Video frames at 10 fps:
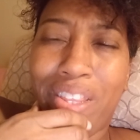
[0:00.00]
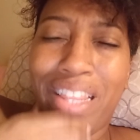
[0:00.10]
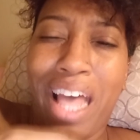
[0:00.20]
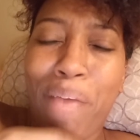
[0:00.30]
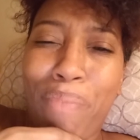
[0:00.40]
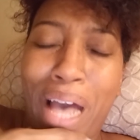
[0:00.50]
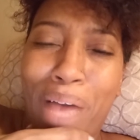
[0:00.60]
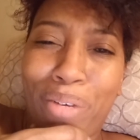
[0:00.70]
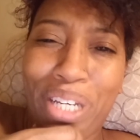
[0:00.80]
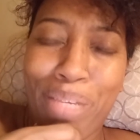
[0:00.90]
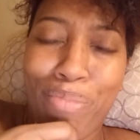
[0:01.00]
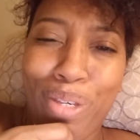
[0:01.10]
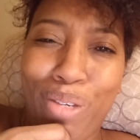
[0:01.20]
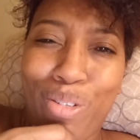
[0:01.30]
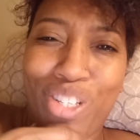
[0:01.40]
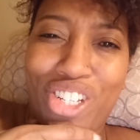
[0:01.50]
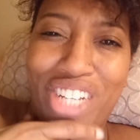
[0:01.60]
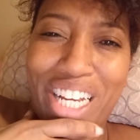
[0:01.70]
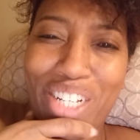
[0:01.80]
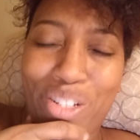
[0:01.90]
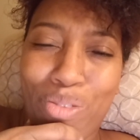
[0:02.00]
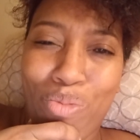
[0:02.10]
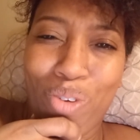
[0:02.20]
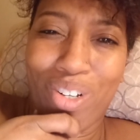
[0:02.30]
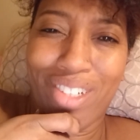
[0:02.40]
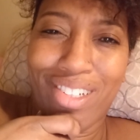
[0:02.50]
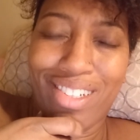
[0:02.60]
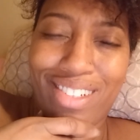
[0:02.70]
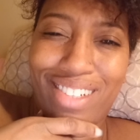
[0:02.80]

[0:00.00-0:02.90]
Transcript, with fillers: that power can be used to change the world.